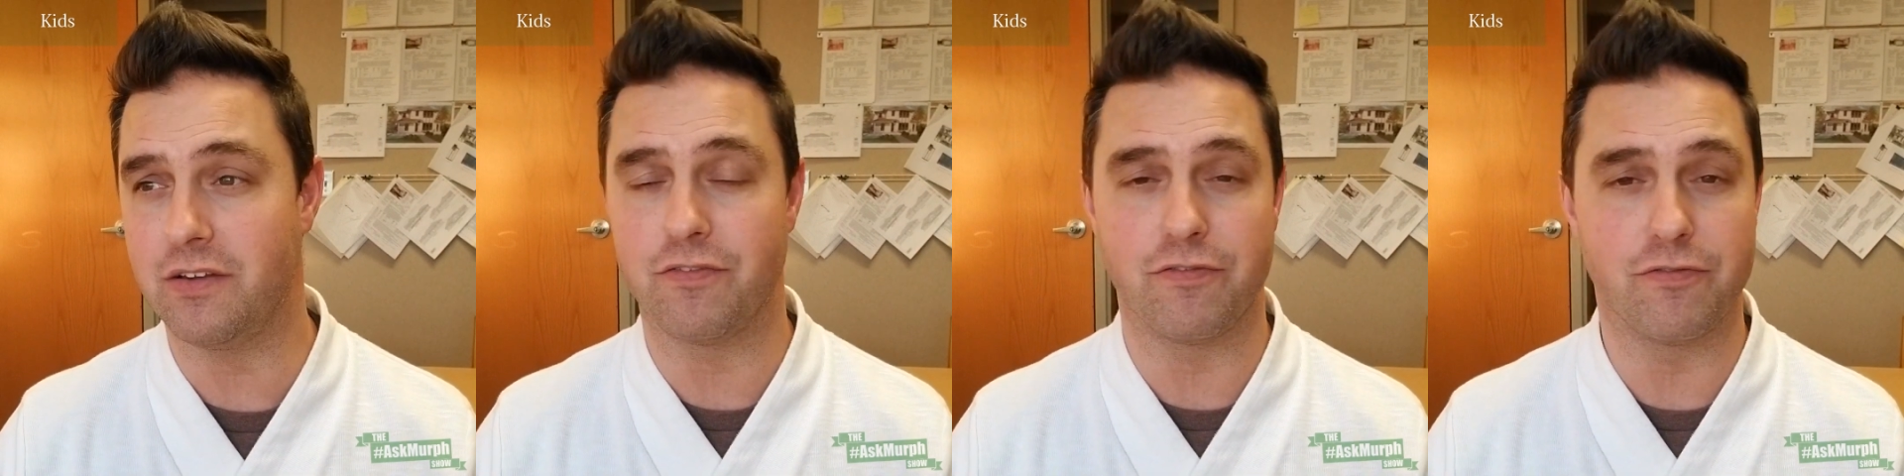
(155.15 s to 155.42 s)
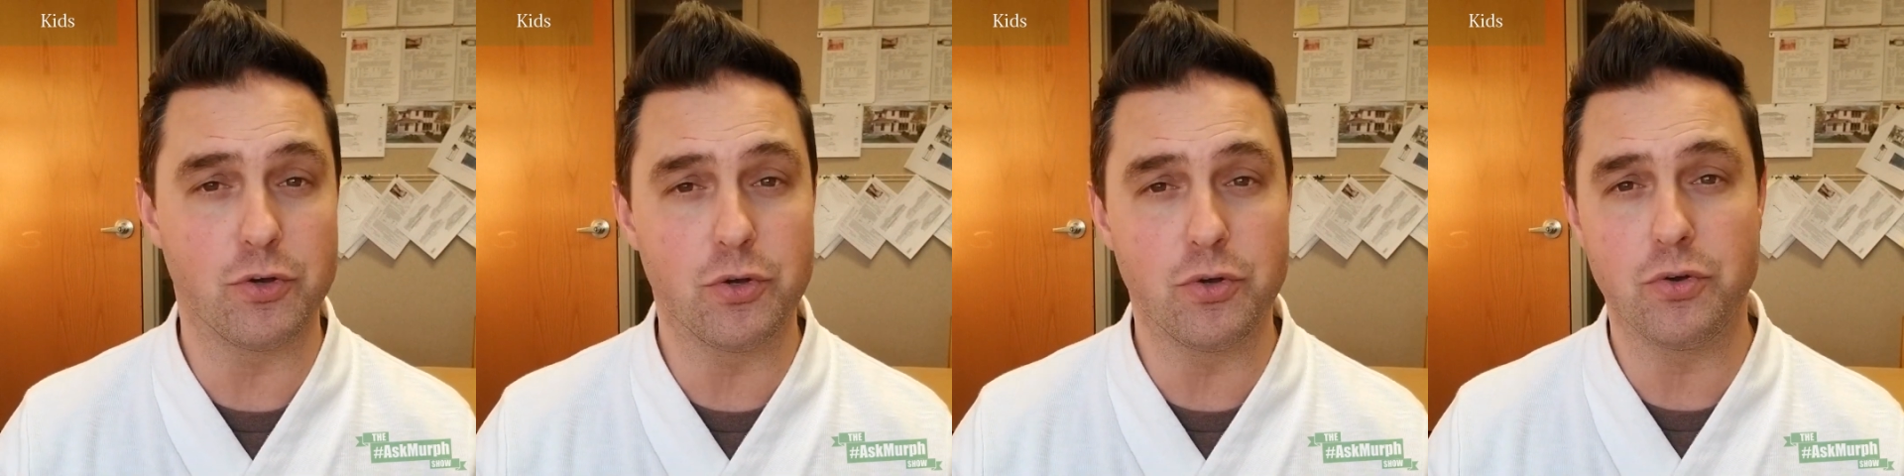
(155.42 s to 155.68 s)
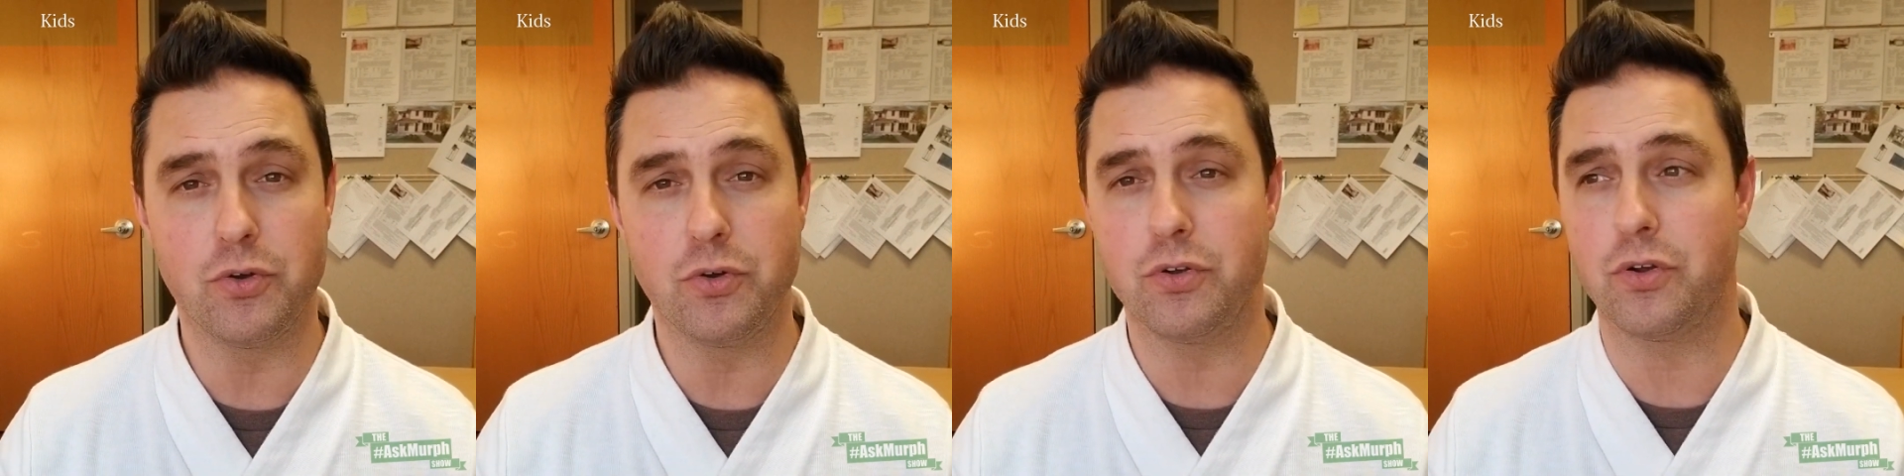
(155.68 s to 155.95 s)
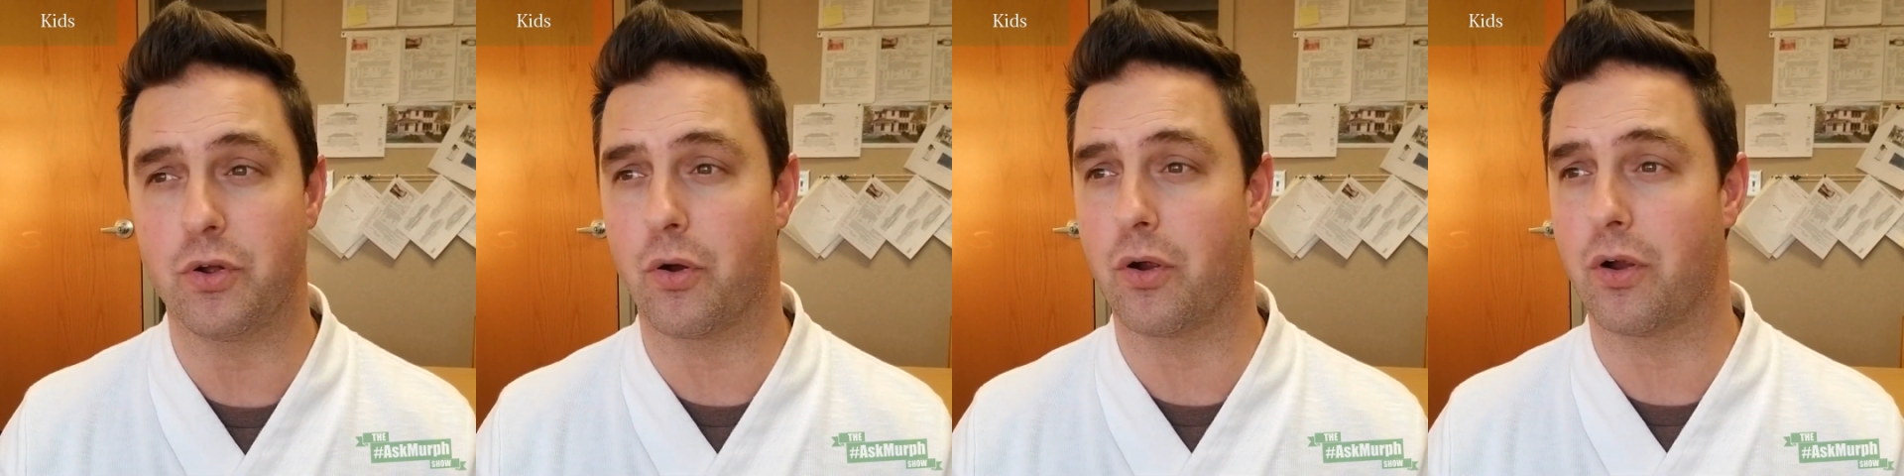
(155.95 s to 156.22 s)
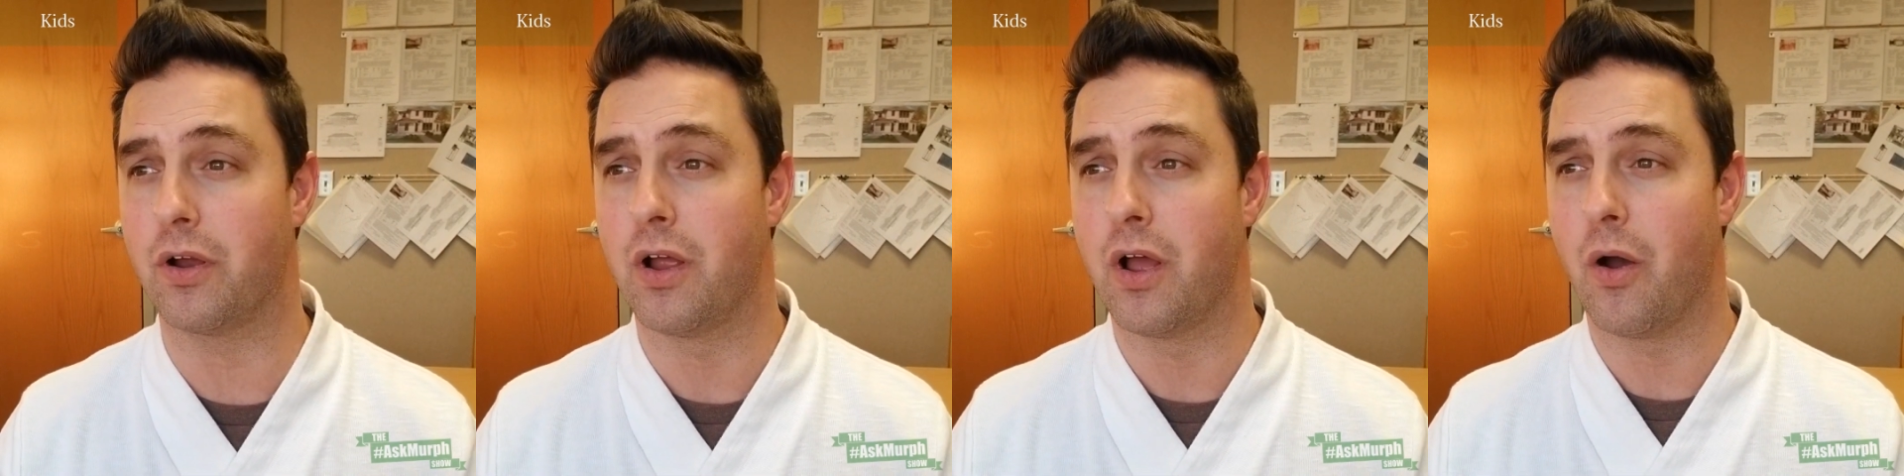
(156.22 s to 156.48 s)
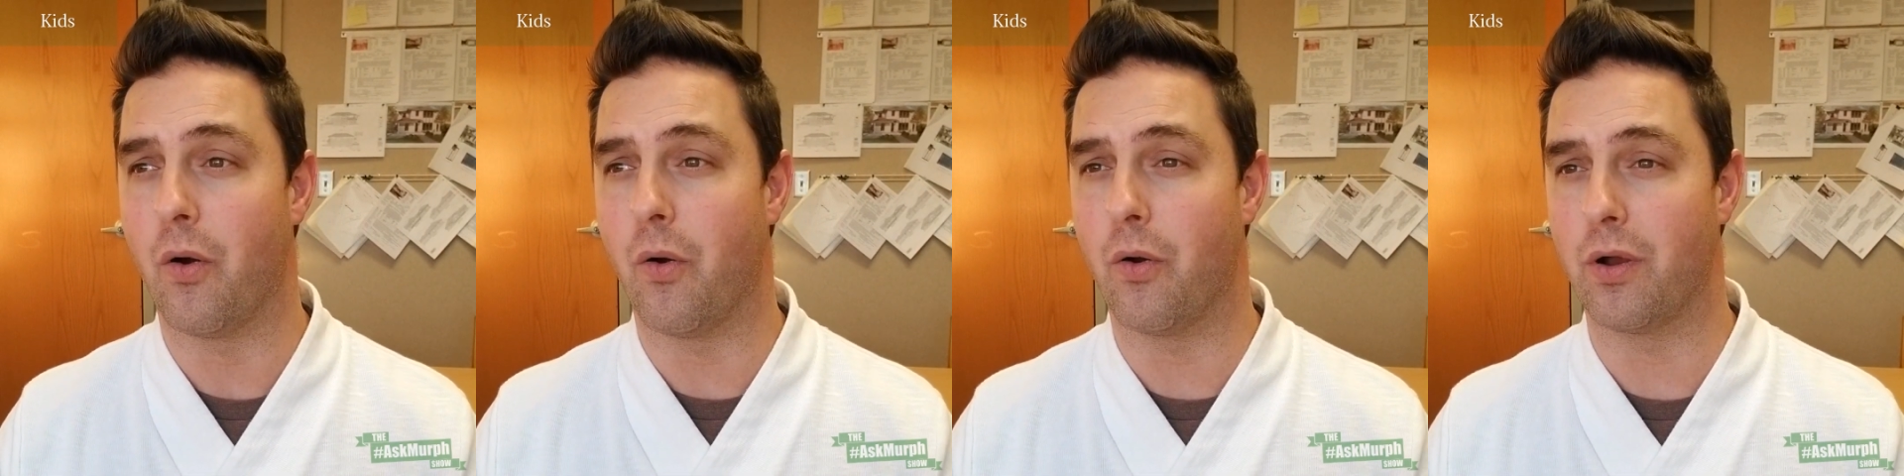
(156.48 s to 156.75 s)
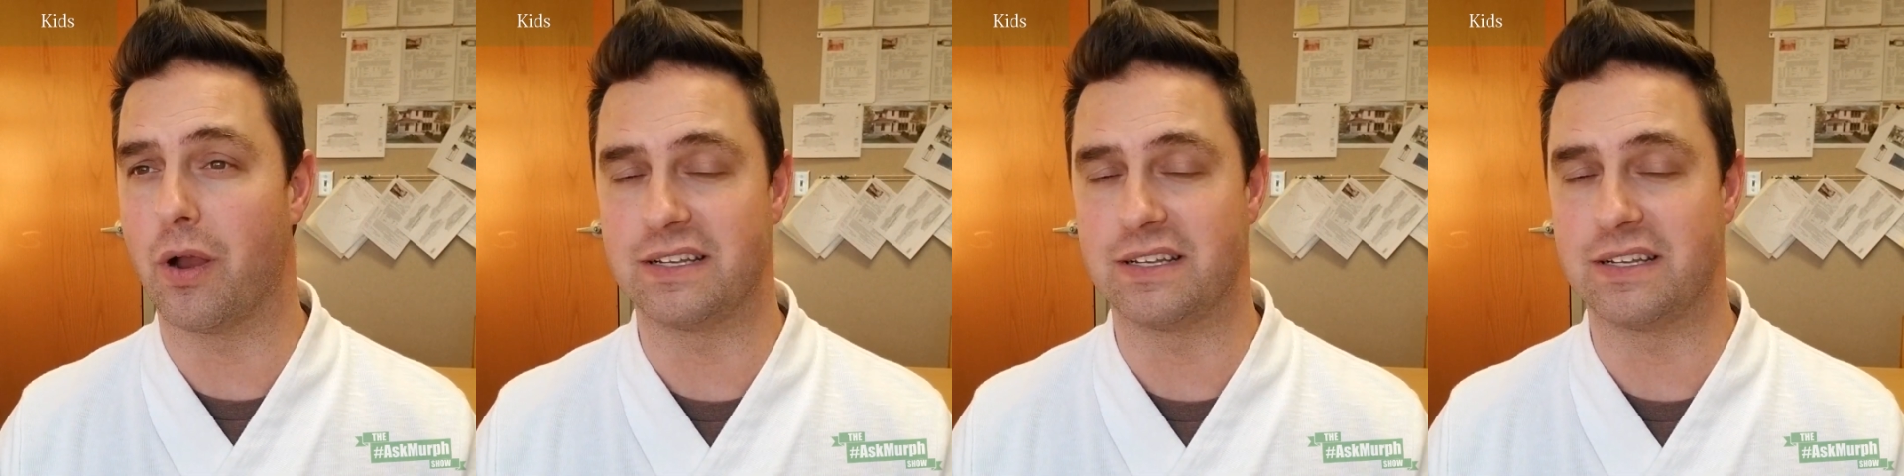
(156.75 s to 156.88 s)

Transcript: food or